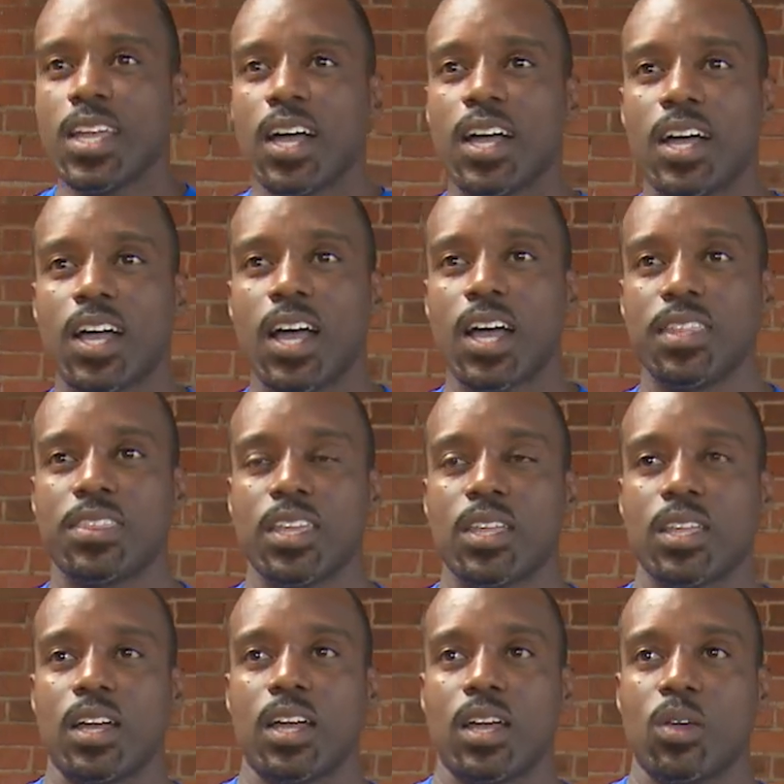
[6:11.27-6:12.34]
I
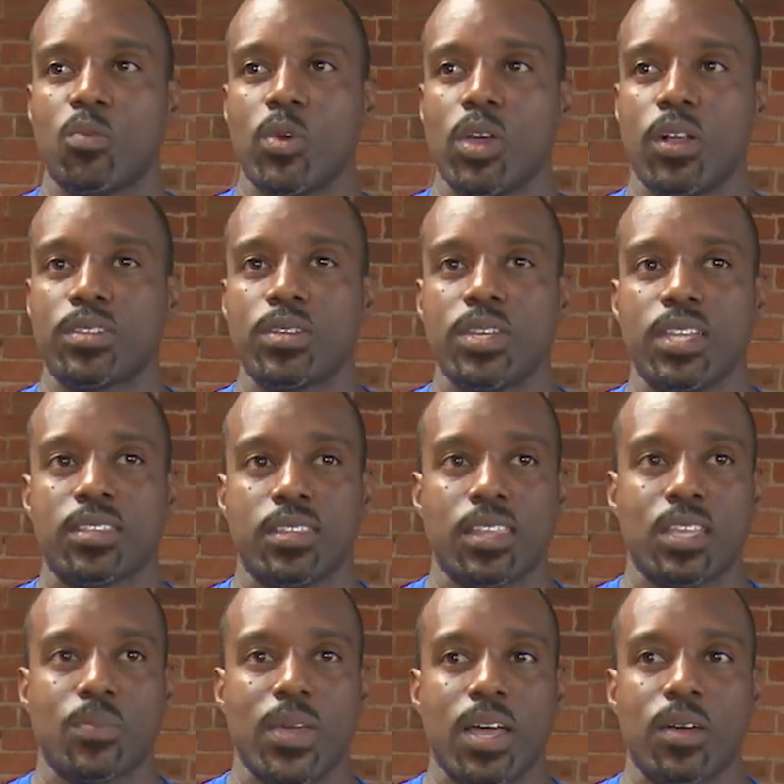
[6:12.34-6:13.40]
think we also need to
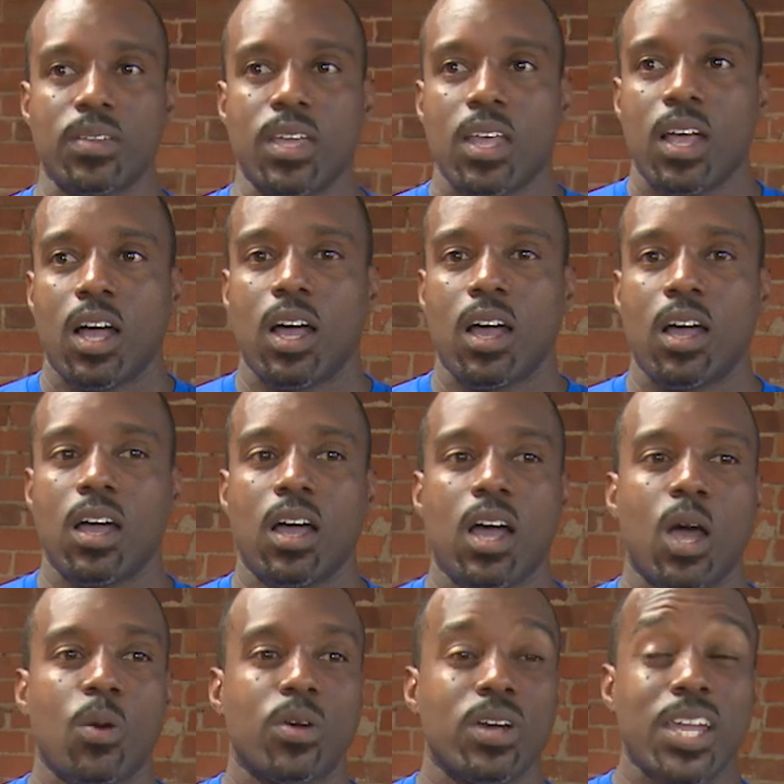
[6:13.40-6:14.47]
think about
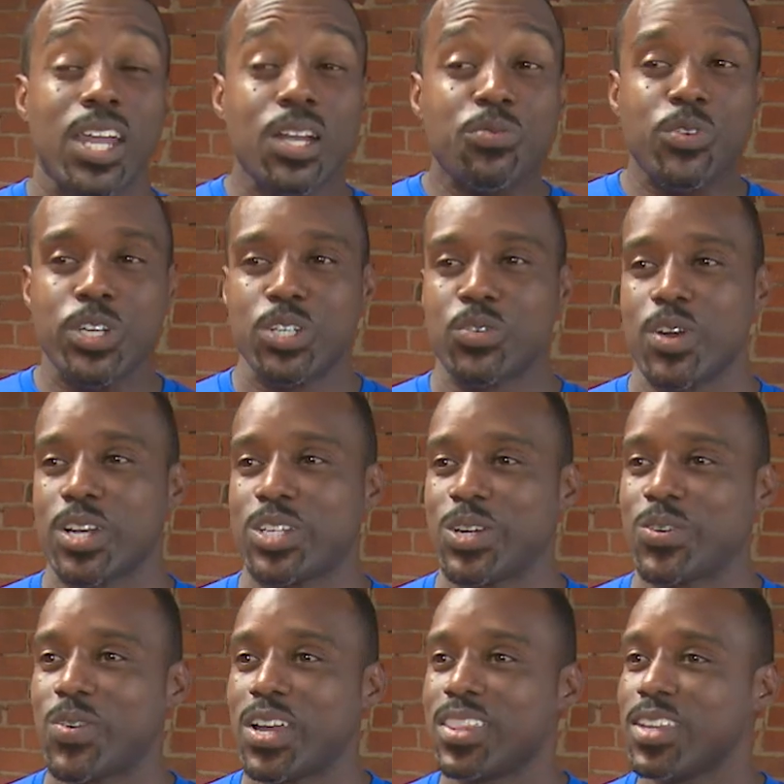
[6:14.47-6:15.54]
our
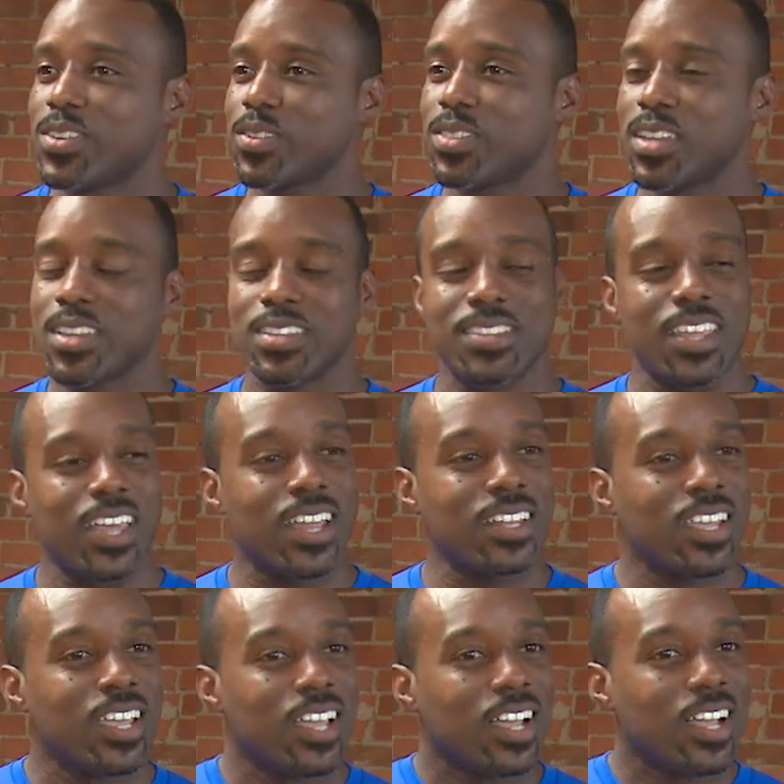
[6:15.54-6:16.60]
infrastructure, right? These are things
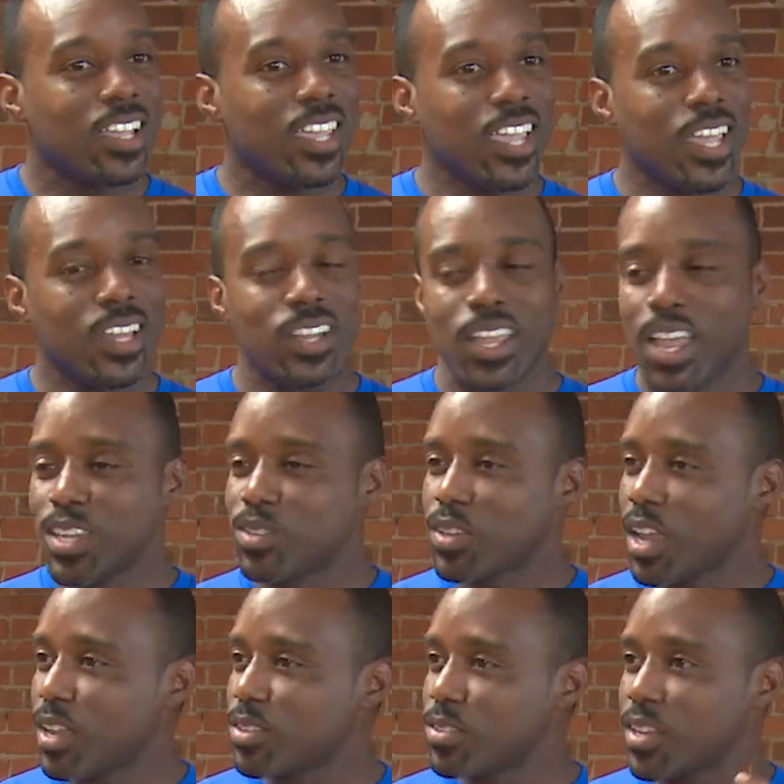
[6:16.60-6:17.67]
that, again,
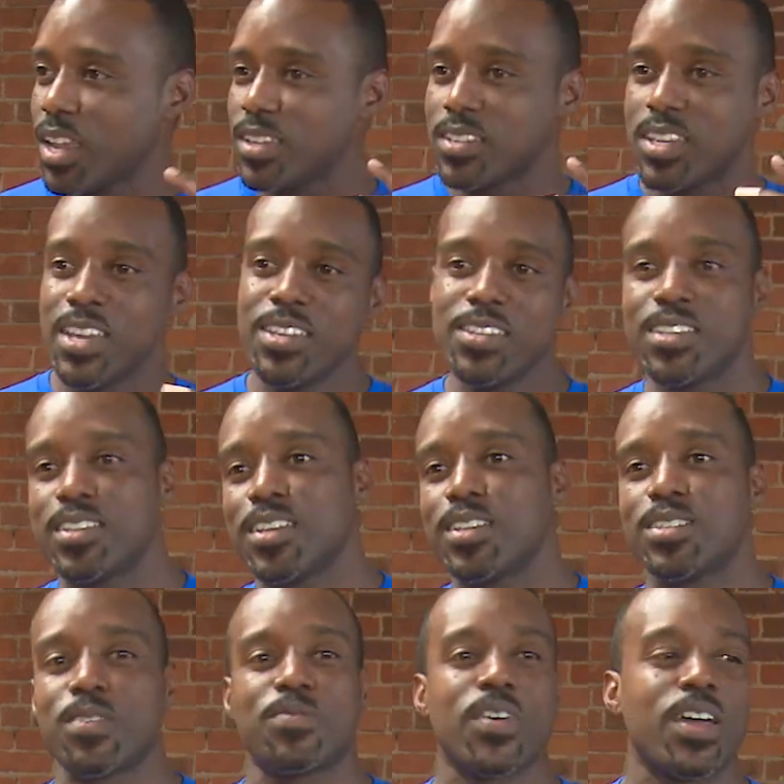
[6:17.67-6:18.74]
as easy as it
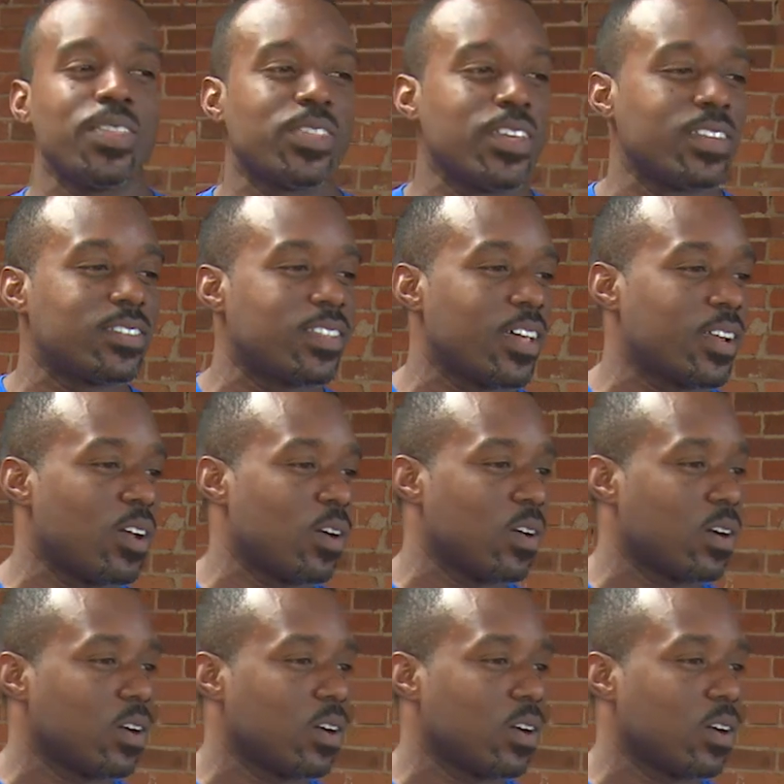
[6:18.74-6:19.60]
is to find things that